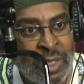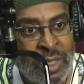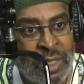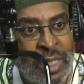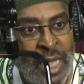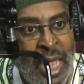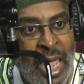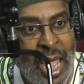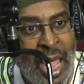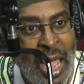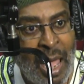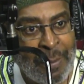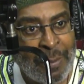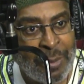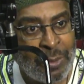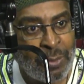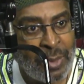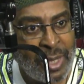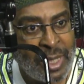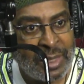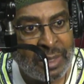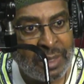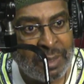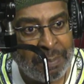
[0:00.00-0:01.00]
to
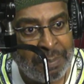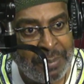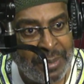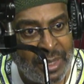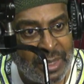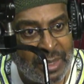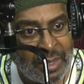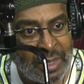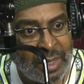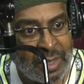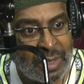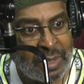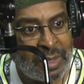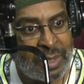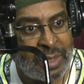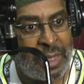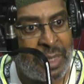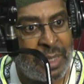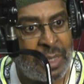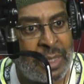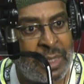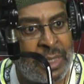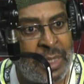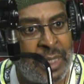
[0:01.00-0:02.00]
operate the business,
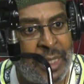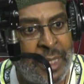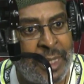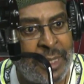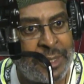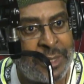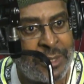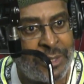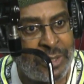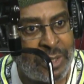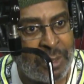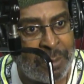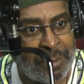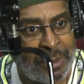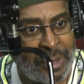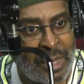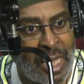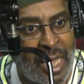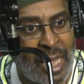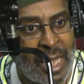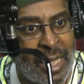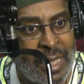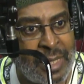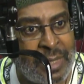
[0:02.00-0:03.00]
to, to get the
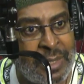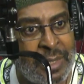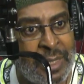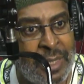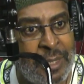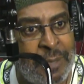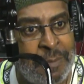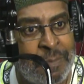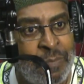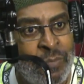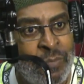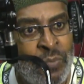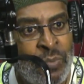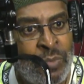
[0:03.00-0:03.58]
supplies and